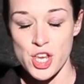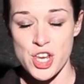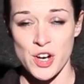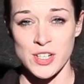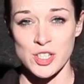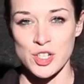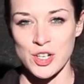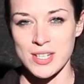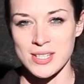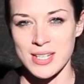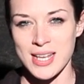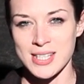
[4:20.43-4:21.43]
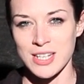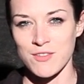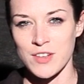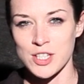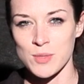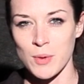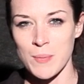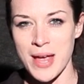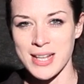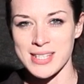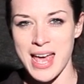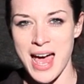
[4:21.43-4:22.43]
You're as good as kissing Vince
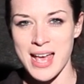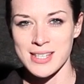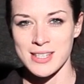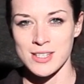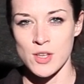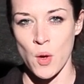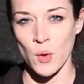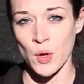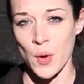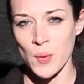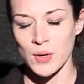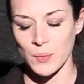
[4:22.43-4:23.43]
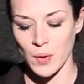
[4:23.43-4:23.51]
McMahon's ass as Hulk Hogan